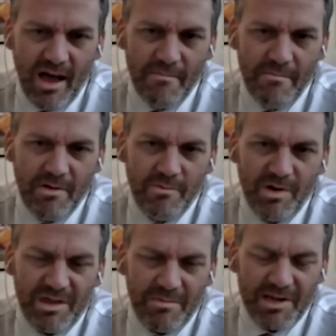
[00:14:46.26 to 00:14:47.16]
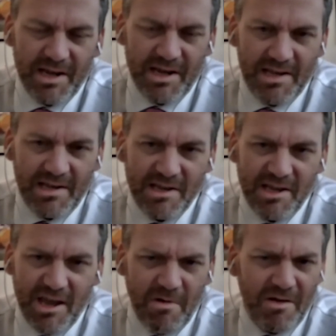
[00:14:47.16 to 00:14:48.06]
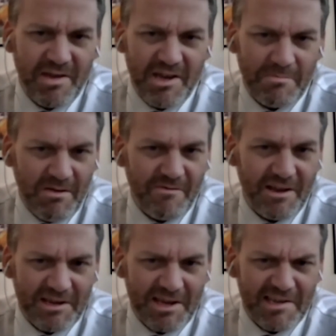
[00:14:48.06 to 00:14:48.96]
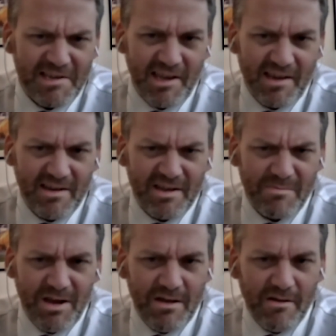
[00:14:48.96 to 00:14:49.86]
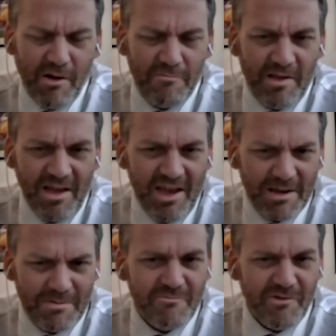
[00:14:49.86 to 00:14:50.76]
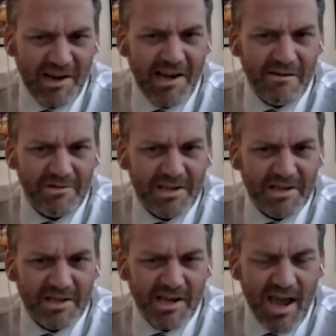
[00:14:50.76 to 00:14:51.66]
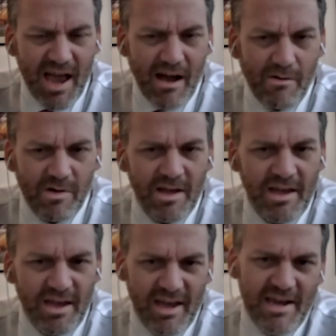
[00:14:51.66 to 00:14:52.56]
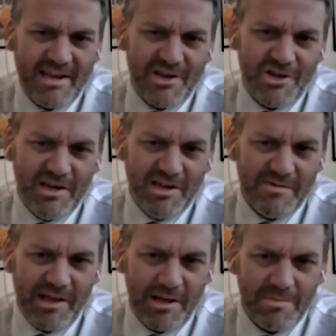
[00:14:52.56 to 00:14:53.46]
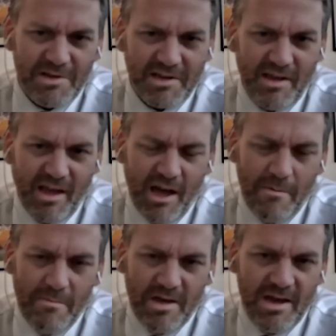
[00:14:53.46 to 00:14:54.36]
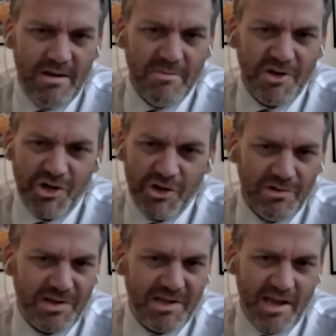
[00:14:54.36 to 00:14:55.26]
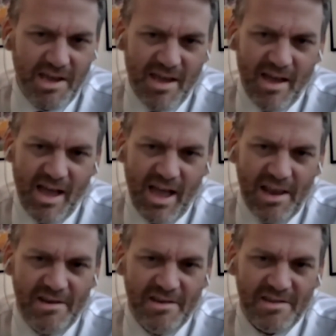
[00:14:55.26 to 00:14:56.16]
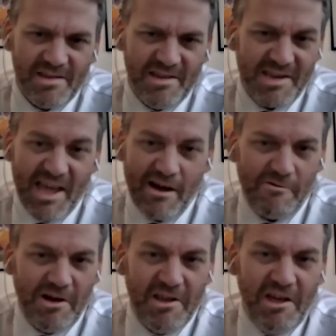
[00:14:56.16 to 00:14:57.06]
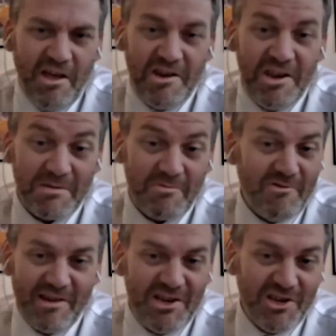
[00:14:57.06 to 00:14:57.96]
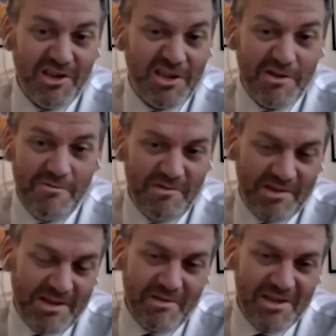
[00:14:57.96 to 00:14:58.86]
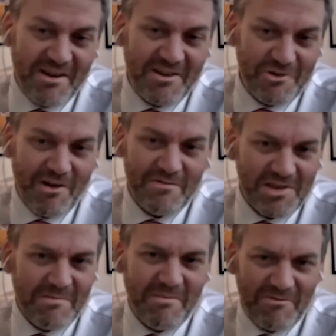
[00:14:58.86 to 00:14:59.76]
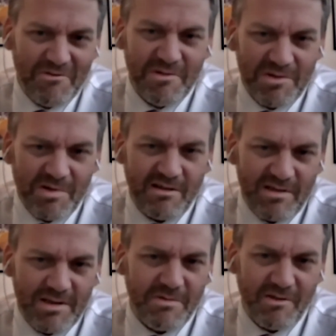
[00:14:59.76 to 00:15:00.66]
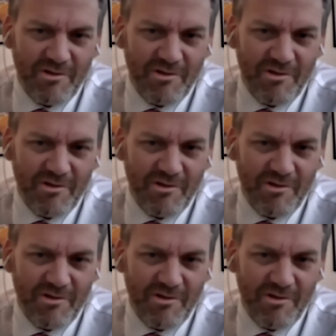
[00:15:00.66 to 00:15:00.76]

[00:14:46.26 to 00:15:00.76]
with the Mercedes team, I think has been fantastic. And it's been really lovely to see how he's actually developed in maturity and is now an inspiration to some of the younger drivers coming through as well. It's been great.